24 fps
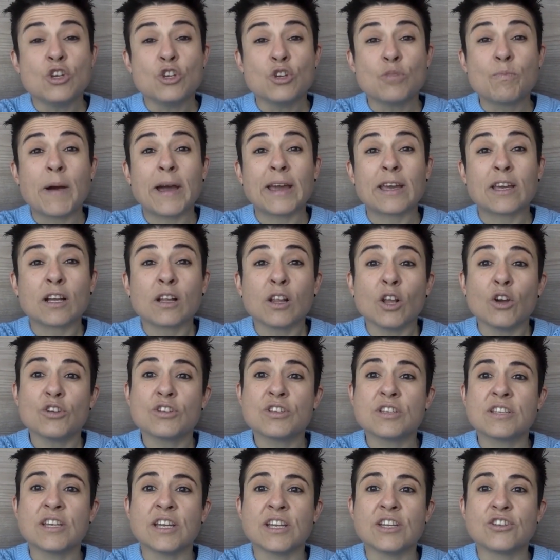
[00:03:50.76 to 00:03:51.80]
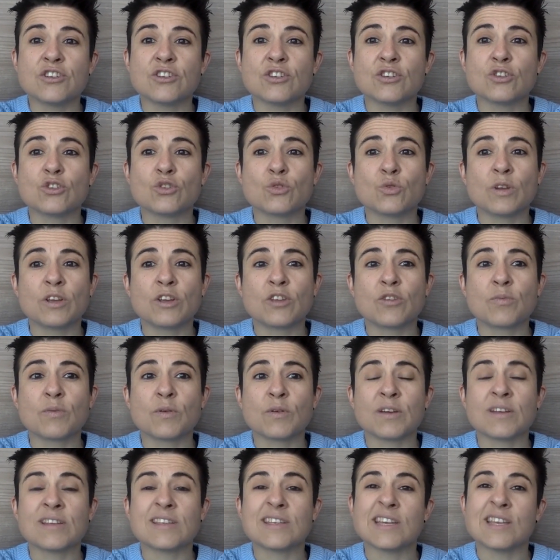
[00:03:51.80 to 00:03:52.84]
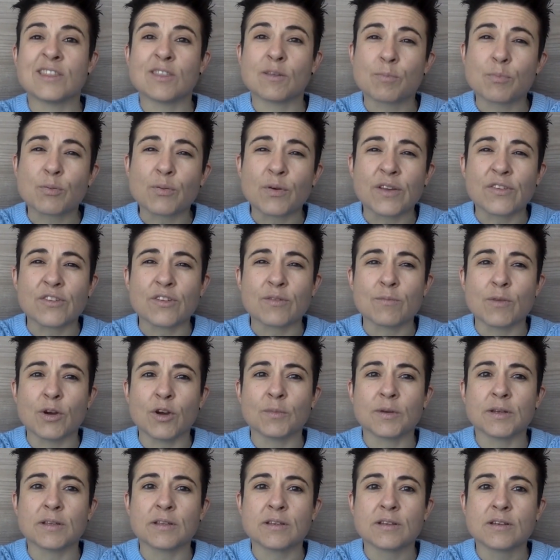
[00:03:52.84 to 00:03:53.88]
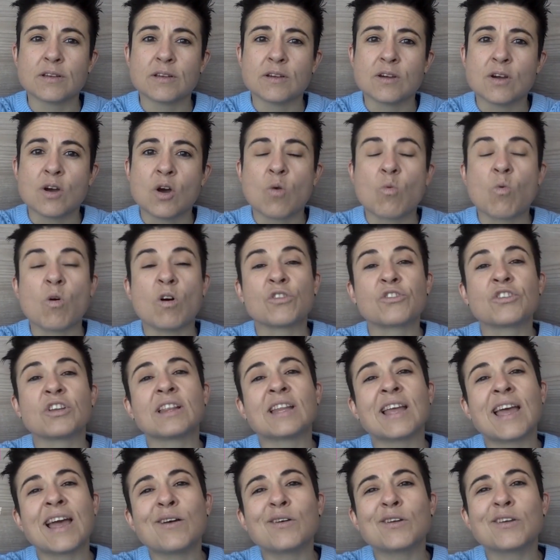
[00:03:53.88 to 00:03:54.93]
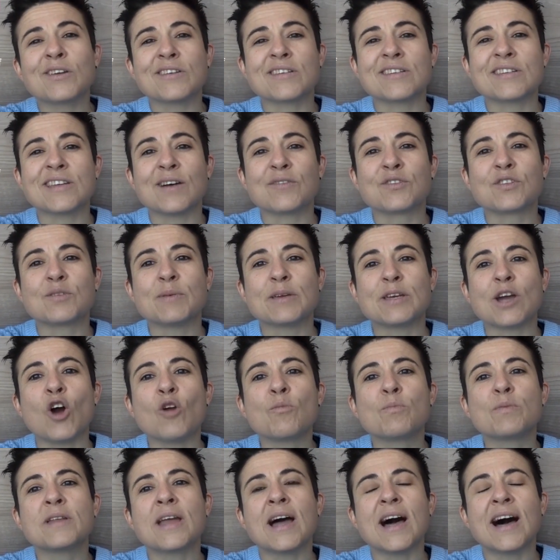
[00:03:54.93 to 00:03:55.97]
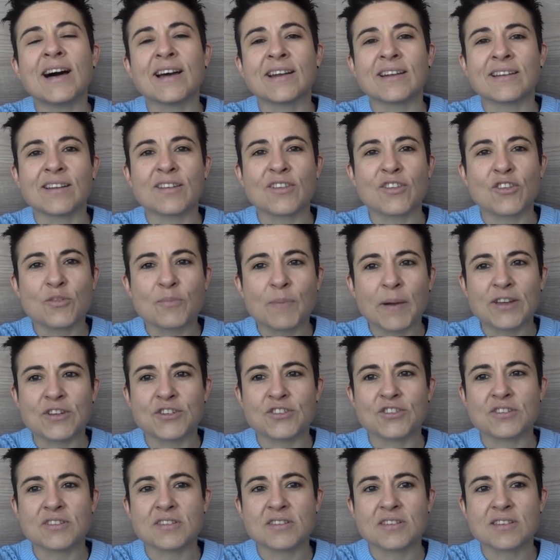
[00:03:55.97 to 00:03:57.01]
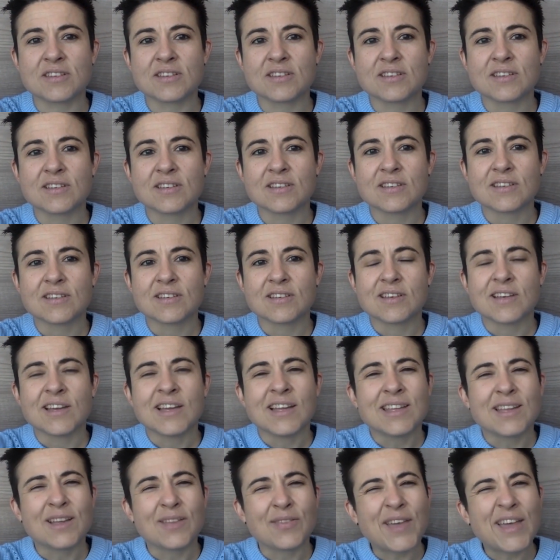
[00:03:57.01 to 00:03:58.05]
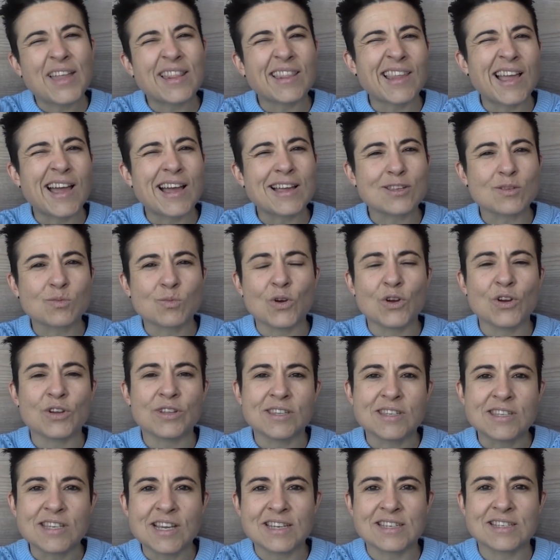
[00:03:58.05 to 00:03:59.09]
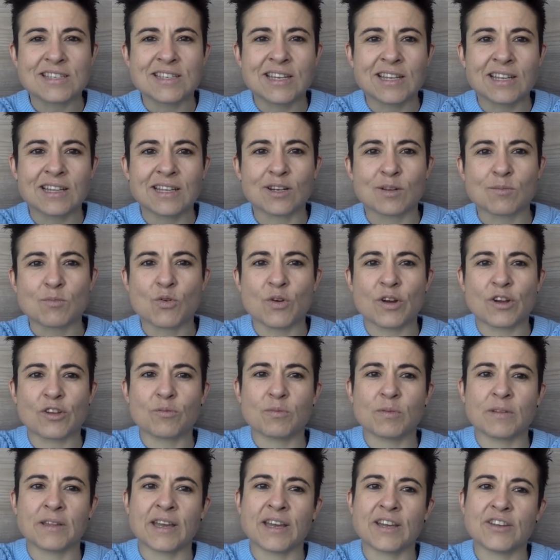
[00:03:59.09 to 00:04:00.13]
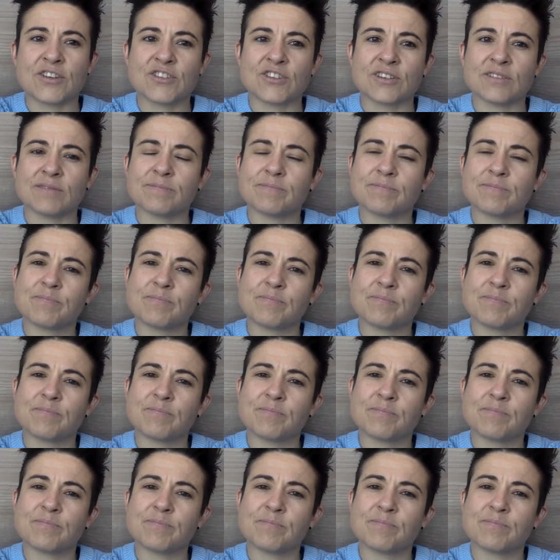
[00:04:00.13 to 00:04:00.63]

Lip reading: You pay close attention to an experience in the present moment, whilst allowing yourself to be open-hearted and spacious. Now, that last word does need a little more explanation.